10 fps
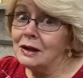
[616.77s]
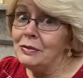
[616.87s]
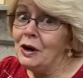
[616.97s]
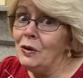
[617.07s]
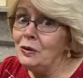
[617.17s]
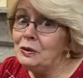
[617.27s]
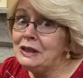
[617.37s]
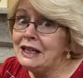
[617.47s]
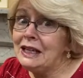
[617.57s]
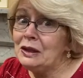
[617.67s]
but
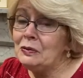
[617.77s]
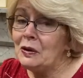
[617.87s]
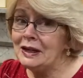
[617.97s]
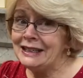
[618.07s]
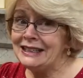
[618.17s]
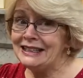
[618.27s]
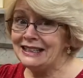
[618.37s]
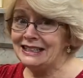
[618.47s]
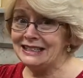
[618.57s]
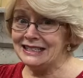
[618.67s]
only one
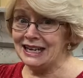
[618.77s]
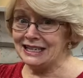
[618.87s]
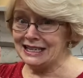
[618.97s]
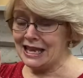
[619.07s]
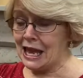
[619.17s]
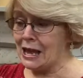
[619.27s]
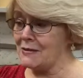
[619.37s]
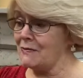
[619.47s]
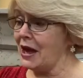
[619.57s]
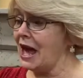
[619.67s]
little duck
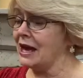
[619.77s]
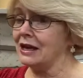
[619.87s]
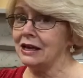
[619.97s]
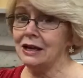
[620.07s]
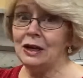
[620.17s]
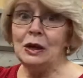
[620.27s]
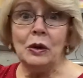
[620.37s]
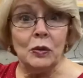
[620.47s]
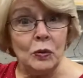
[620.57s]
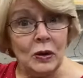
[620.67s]
came back.
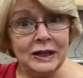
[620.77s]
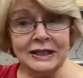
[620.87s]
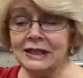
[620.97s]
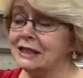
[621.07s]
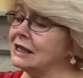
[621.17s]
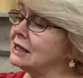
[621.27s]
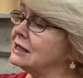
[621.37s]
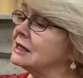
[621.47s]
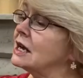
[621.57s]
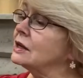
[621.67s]
One
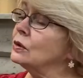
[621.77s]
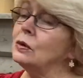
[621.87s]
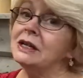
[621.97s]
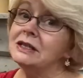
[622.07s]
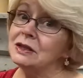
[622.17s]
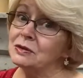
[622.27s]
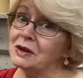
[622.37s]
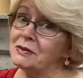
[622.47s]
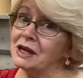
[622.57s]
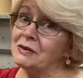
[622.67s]
little duck went
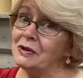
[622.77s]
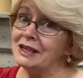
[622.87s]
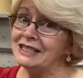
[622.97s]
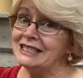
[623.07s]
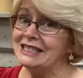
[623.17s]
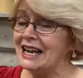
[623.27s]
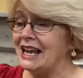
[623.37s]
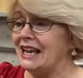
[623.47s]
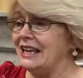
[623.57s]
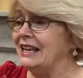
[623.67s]
swimming one
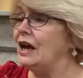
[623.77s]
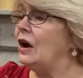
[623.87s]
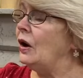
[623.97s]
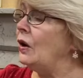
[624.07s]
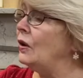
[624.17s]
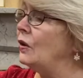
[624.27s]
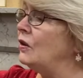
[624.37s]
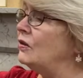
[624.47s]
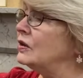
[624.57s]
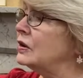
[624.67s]
day
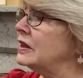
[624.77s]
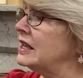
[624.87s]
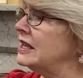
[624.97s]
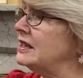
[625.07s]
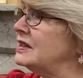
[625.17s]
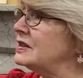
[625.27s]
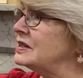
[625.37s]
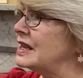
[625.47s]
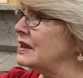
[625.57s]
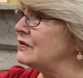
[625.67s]
over the
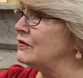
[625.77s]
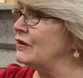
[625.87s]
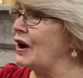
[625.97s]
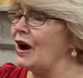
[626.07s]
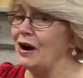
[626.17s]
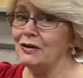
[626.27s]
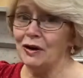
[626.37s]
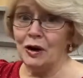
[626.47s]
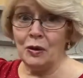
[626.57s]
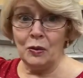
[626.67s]
hills and far
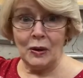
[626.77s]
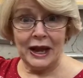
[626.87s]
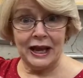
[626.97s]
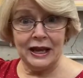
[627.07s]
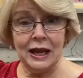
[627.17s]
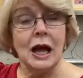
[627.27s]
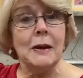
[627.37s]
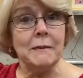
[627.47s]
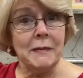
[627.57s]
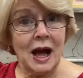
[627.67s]
away.
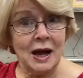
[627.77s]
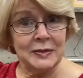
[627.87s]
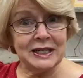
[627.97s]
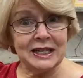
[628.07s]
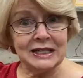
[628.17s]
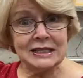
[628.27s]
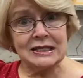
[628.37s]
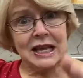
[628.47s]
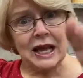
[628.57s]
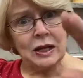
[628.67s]
Mamma duck
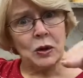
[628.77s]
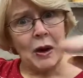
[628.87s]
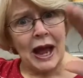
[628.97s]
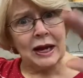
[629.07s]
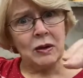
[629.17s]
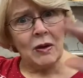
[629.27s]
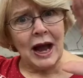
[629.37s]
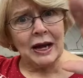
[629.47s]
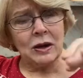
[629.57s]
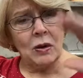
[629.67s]
said quack,
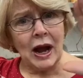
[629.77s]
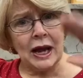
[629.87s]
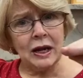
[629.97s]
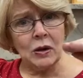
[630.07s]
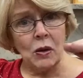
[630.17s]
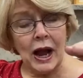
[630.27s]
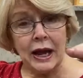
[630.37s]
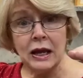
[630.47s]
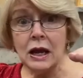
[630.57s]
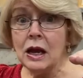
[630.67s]
quack, quack,
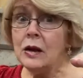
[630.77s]
quack,